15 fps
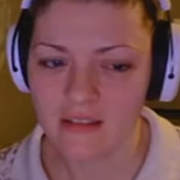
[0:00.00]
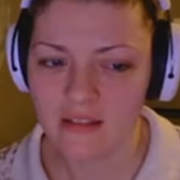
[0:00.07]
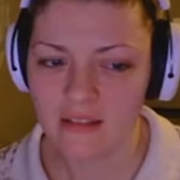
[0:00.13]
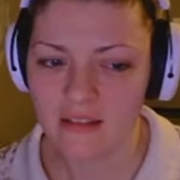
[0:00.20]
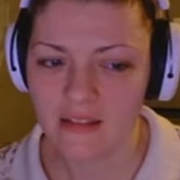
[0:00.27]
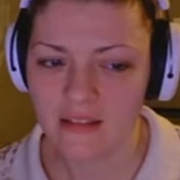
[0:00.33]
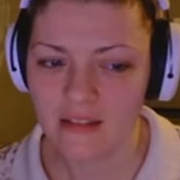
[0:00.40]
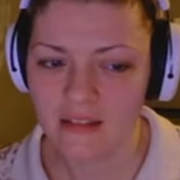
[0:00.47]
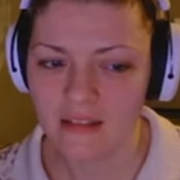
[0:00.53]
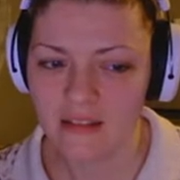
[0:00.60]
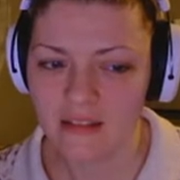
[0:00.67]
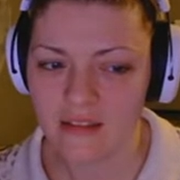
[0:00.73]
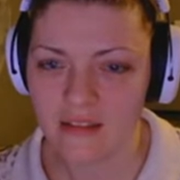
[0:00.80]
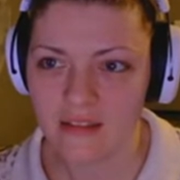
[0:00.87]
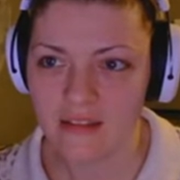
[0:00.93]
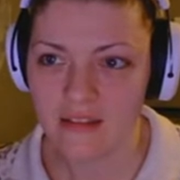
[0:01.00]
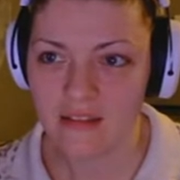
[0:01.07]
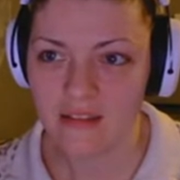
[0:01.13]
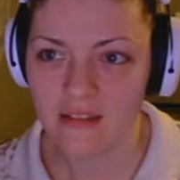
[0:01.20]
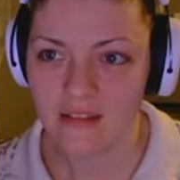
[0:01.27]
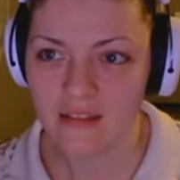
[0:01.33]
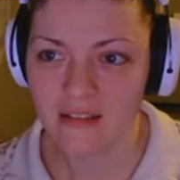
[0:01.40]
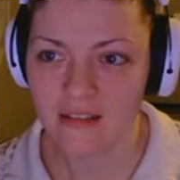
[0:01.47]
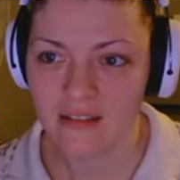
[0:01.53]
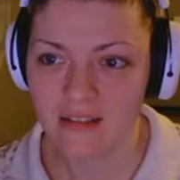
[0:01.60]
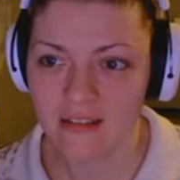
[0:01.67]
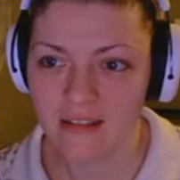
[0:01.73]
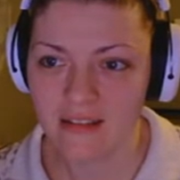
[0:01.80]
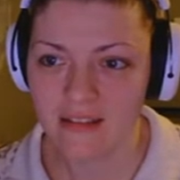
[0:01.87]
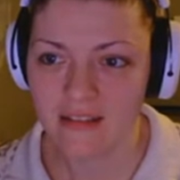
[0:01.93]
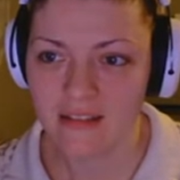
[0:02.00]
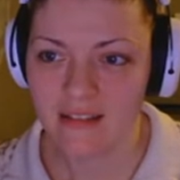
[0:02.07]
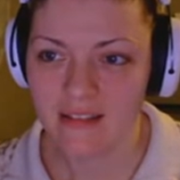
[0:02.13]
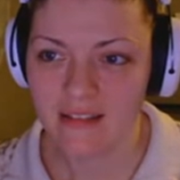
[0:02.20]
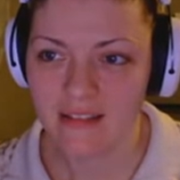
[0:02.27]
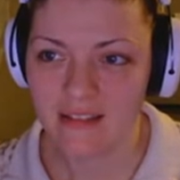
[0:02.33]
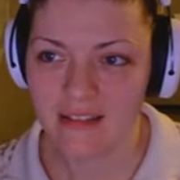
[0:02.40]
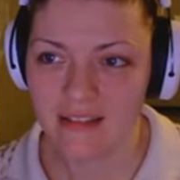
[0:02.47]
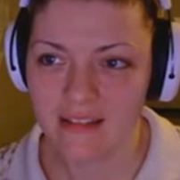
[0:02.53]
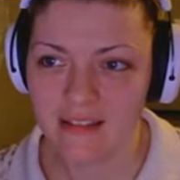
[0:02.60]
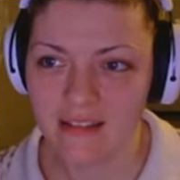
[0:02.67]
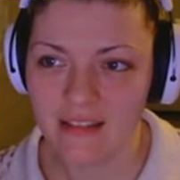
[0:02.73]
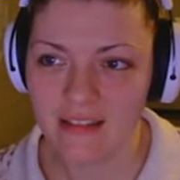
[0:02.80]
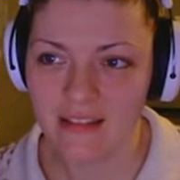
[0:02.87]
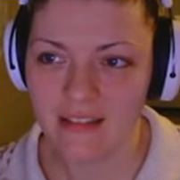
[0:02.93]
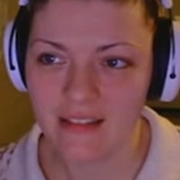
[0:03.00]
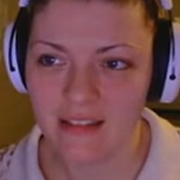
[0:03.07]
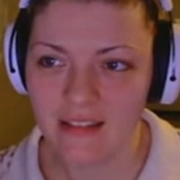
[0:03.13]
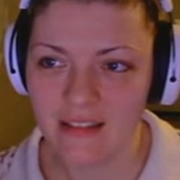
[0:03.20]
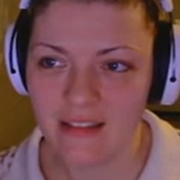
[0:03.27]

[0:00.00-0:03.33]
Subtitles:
Nobody speaks.